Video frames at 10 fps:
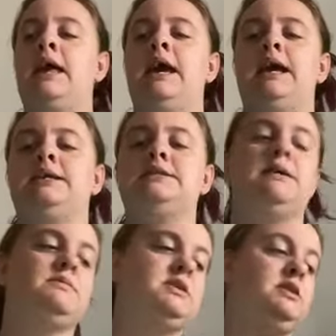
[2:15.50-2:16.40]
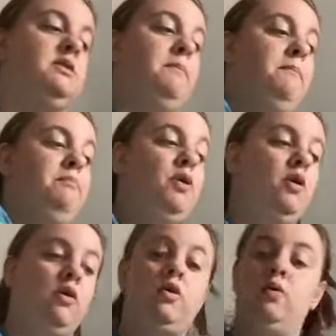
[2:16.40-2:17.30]
except in the
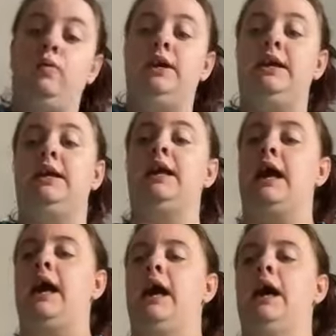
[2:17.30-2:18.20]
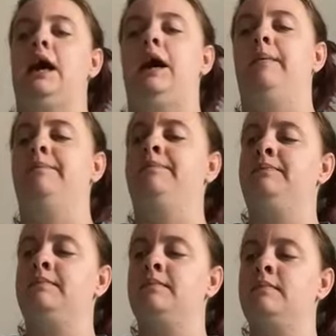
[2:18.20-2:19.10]
book we get um
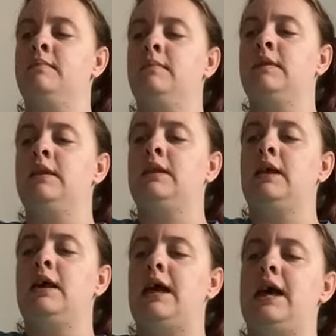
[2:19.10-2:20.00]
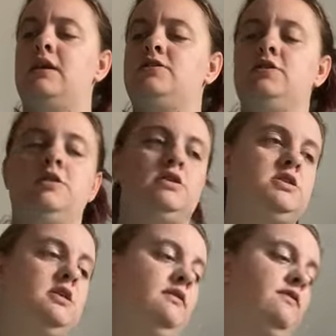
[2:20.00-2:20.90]
excerpts
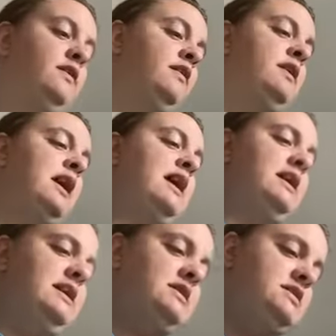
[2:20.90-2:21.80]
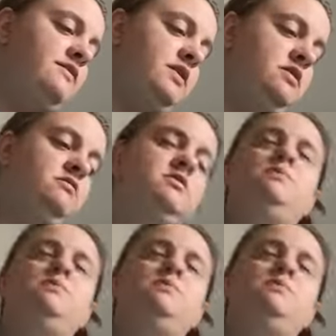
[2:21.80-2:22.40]
of interviews,